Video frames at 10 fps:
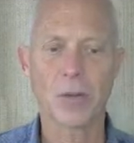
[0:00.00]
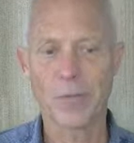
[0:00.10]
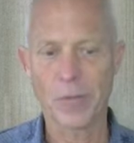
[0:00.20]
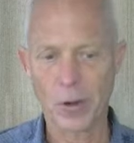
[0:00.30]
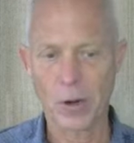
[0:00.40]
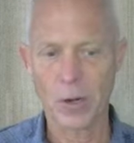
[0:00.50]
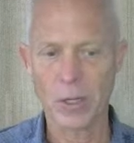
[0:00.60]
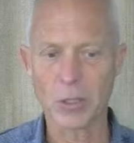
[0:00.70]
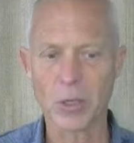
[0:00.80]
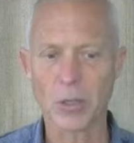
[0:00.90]
footer
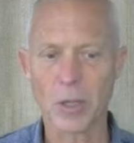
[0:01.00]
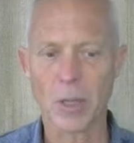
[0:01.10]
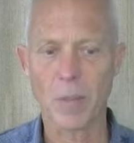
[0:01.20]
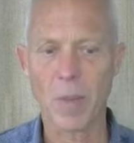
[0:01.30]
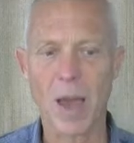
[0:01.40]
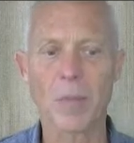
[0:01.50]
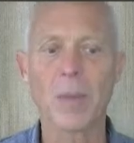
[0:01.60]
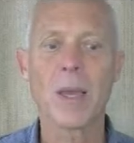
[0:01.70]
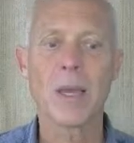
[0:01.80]
is usually at the bottom,